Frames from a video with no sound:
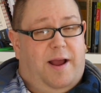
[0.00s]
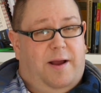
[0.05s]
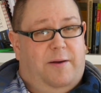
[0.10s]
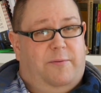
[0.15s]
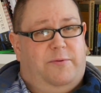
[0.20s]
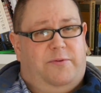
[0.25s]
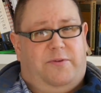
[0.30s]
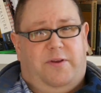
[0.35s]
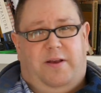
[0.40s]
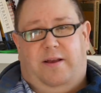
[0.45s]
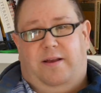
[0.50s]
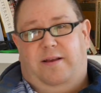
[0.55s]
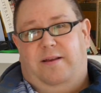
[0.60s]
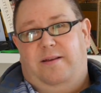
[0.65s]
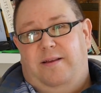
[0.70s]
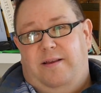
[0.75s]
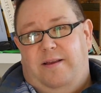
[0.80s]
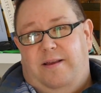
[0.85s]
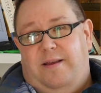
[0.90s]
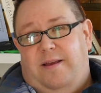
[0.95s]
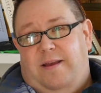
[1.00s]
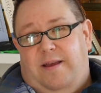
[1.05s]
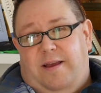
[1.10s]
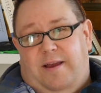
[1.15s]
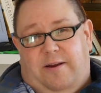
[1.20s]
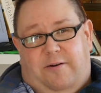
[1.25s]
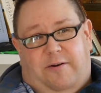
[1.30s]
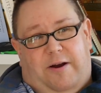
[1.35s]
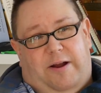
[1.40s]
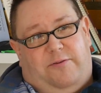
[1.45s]
I was
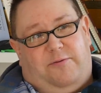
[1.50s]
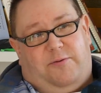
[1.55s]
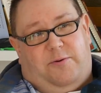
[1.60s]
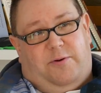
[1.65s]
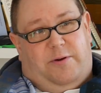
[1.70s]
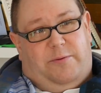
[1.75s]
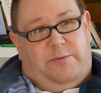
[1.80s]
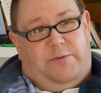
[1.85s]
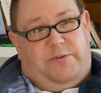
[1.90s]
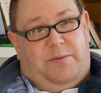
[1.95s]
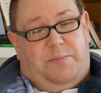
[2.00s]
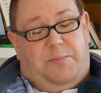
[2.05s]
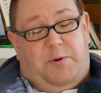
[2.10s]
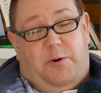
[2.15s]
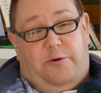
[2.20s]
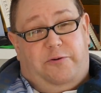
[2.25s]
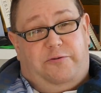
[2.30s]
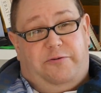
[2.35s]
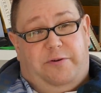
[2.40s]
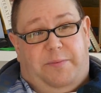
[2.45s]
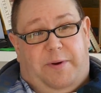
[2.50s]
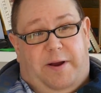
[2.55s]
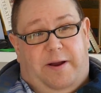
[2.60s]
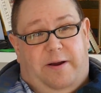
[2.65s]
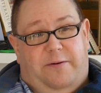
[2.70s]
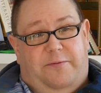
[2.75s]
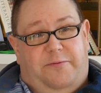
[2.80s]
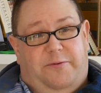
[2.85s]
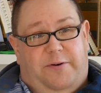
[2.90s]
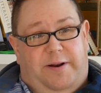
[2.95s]
in grad school, I was a poetry
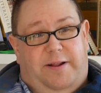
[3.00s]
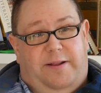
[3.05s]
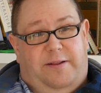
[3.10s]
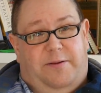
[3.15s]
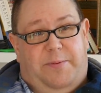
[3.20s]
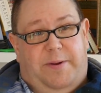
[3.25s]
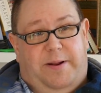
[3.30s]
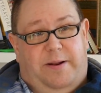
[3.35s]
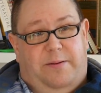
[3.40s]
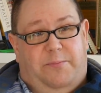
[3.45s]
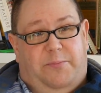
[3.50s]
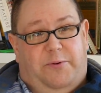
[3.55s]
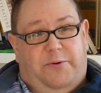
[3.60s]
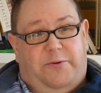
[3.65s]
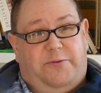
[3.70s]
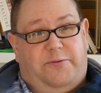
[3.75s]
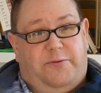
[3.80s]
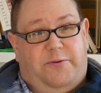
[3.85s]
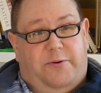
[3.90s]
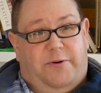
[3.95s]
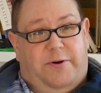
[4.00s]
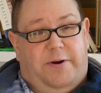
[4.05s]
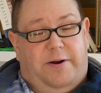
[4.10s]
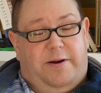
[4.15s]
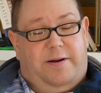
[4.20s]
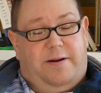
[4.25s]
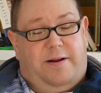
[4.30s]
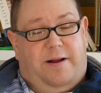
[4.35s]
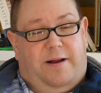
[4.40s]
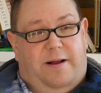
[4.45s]
buyer for an independent
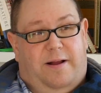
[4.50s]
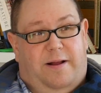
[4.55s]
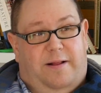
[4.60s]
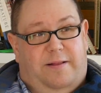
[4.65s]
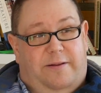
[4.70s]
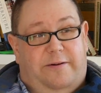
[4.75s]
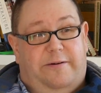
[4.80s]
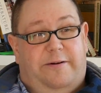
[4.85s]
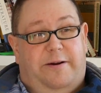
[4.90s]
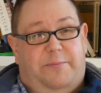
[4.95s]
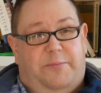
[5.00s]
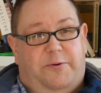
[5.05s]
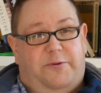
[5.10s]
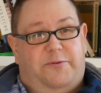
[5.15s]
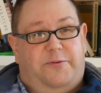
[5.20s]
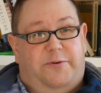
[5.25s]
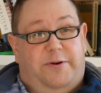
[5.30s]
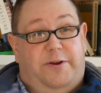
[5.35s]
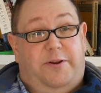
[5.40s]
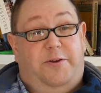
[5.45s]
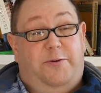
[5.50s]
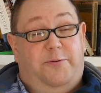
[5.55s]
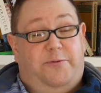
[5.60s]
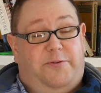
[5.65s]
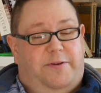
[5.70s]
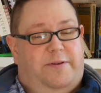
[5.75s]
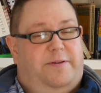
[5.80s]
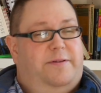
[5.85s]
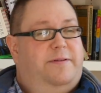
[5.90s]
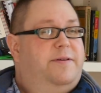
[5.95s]
bookstore, literary bookstore in
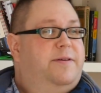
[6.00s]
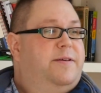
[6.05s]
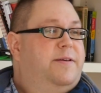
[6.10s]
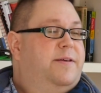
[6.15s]
Houston.